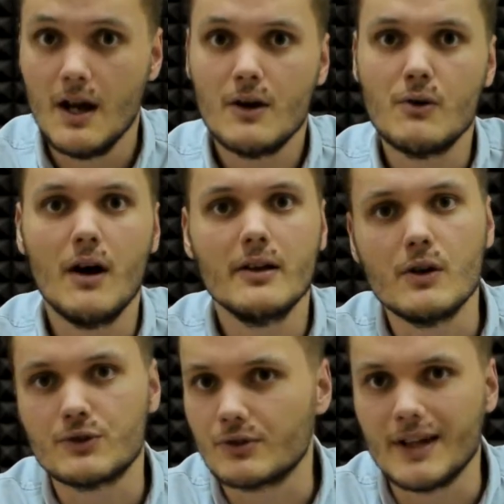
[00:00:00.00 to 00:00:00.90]
who are
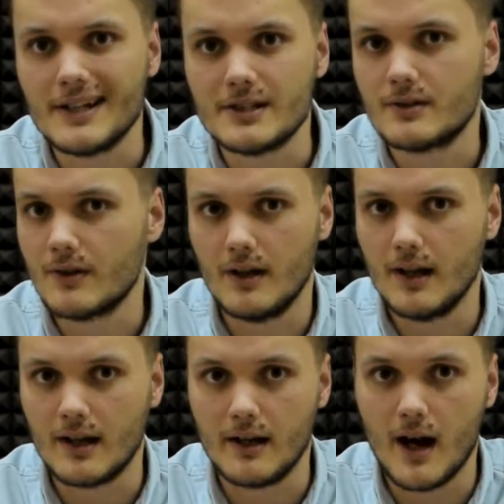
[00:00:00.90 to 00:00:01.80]
not related to the
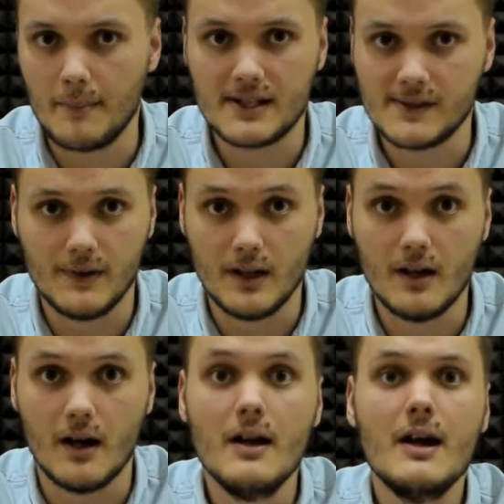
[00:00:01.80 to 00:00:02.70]
economic sphere,